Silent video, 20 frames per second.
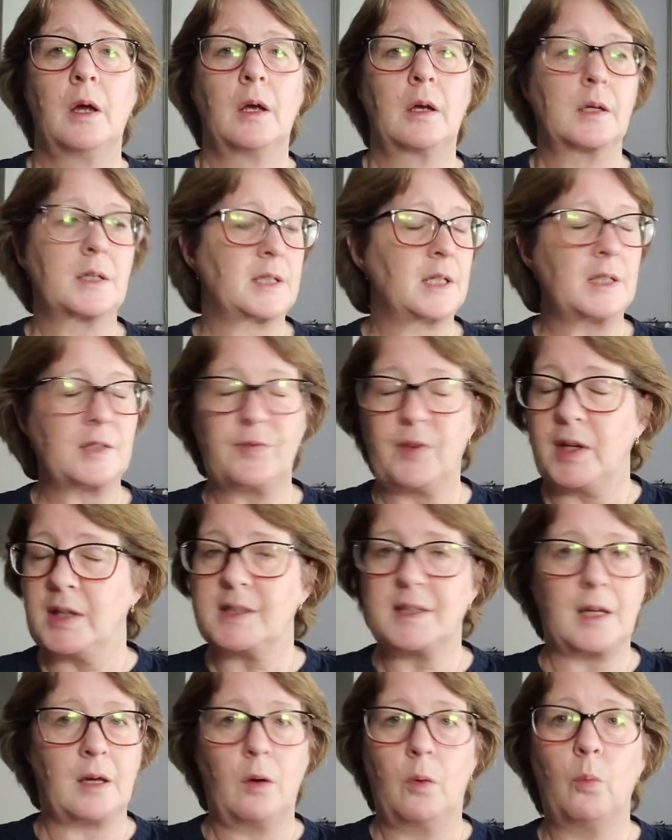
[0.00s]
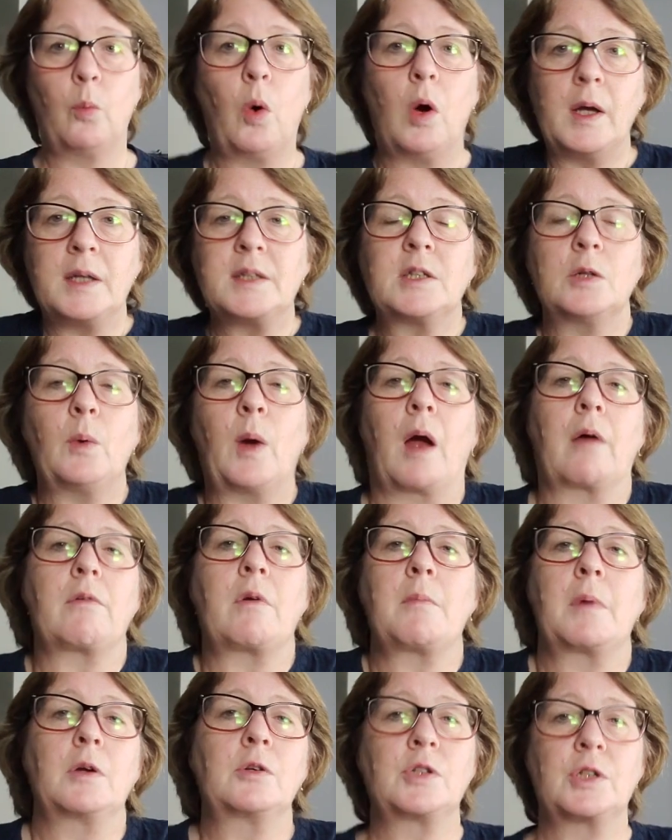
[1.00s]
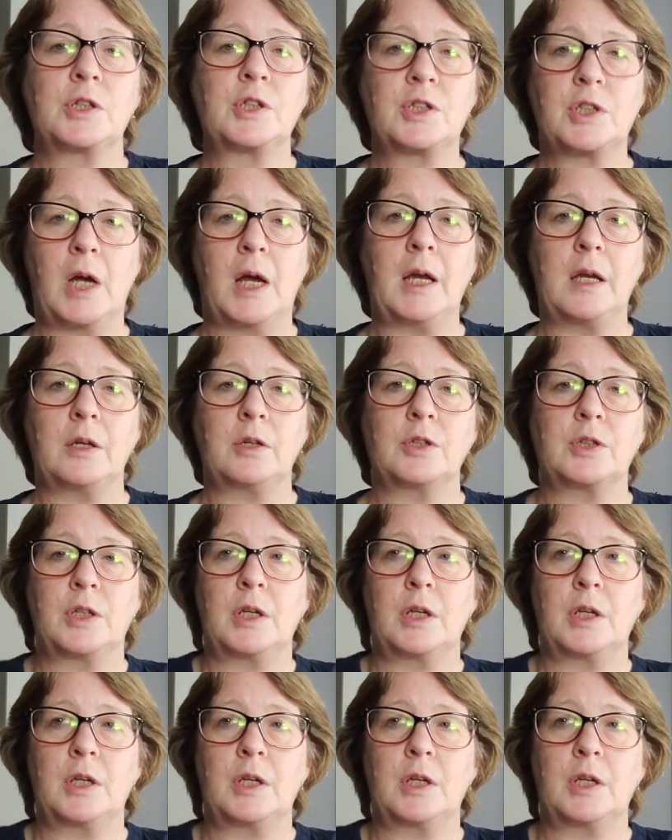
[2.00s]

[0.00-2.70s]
Because let's face it, why do our emotions change?